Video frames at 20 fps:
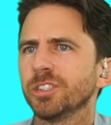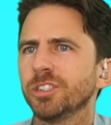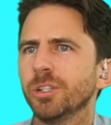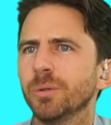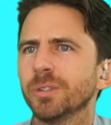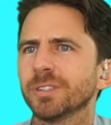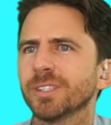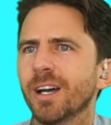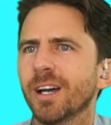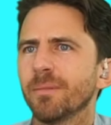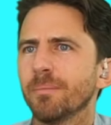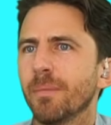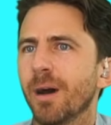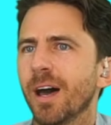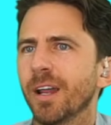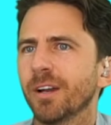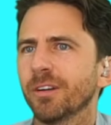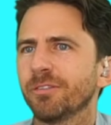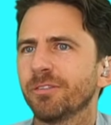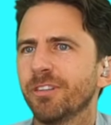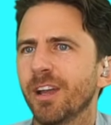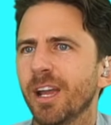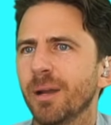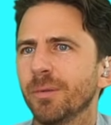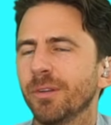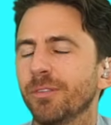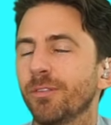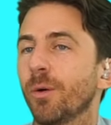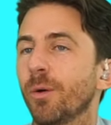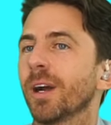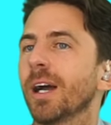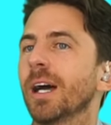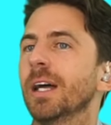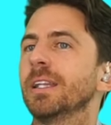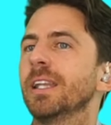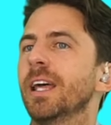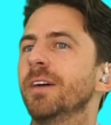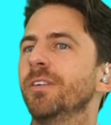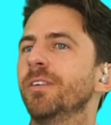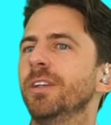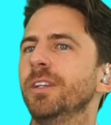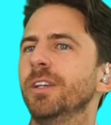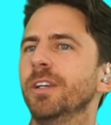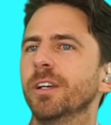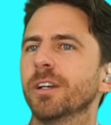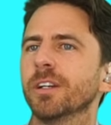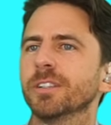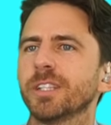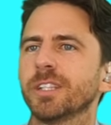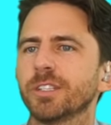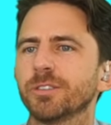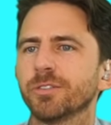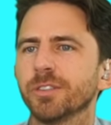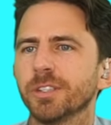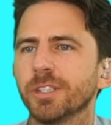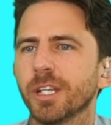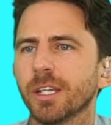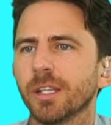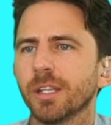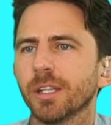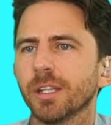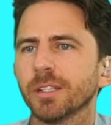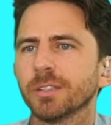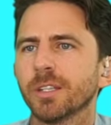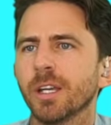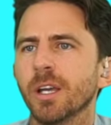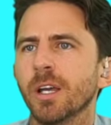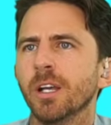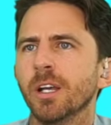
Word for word: She was on Modern Family for 11 years. That's ridiculous.